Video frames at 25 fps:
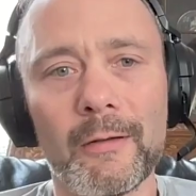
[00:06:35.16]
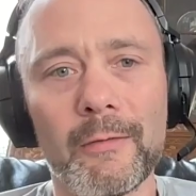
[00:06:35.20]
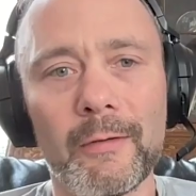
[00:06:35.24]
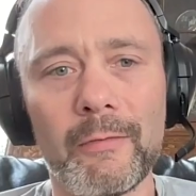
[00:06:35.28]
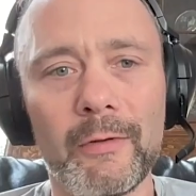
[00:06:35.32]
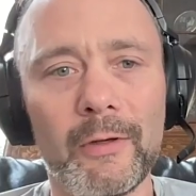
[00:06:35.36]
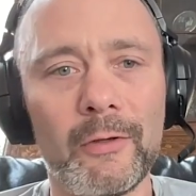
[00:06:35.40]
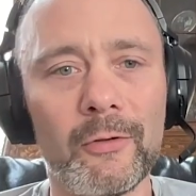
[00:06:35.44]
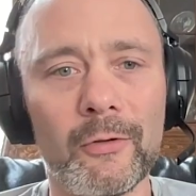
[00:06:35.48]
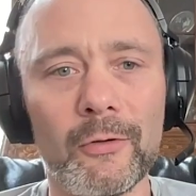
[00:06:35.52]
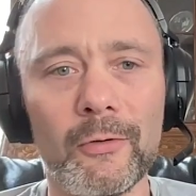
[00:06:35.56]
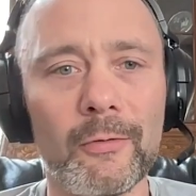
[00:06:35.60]
know,
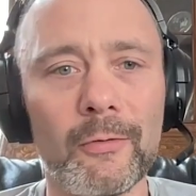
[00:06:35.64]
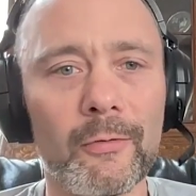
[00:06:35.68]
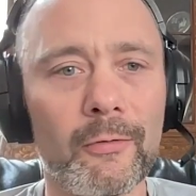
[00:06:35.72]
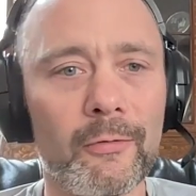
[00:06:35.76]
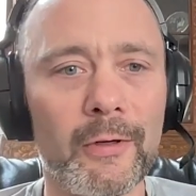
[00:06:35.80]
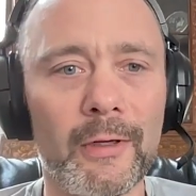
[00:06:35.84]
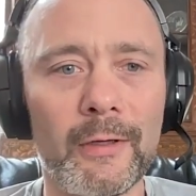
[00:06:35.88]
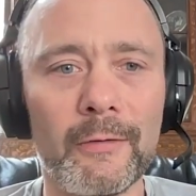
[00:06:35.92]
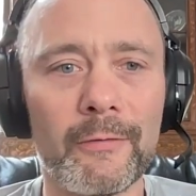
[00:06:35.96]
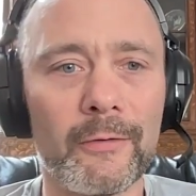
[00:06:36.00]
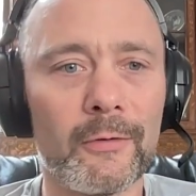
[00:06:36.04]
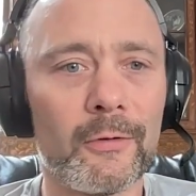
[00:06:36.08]
every 2,
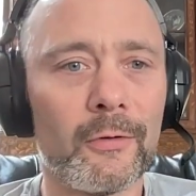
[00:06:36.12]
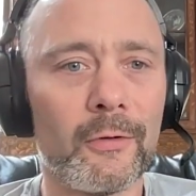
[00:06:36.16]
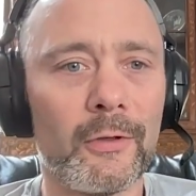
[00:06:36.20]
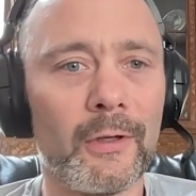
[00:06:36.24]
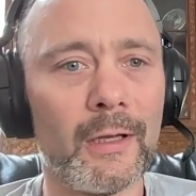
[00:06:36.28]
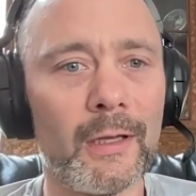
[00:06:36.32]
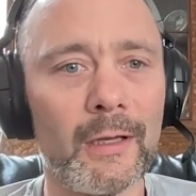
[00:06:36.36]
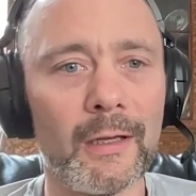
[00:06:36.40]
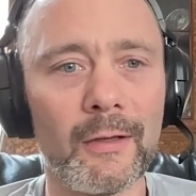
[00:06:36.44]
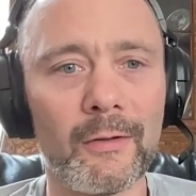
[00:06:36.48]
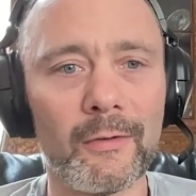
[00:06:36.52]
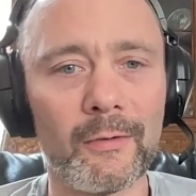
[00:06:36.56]
3, 4
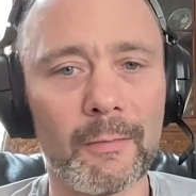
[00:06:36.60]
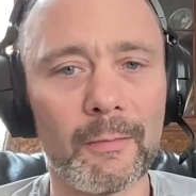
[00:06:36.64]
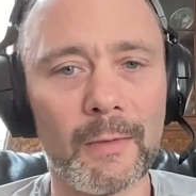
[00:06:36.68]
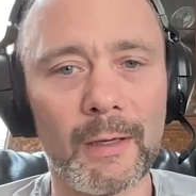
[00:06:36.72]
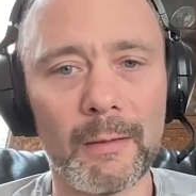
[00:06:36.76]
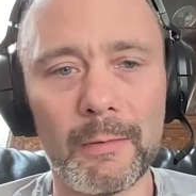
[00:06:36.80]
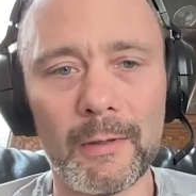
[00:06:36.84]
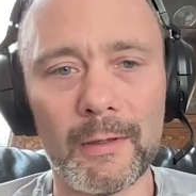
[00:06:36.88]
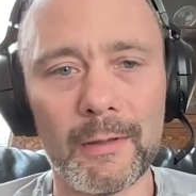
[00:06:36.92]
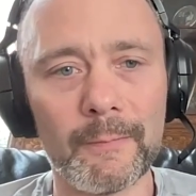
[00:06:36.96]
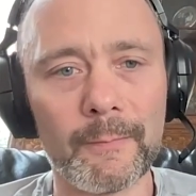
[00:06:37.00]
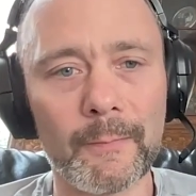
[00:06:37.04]
years
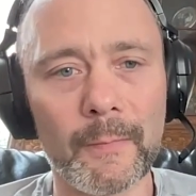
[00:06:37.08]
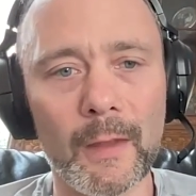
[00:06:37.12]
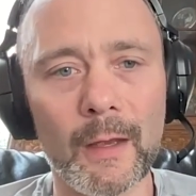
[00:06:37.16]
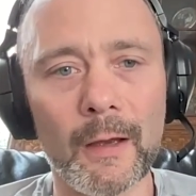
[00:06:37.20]
maybe.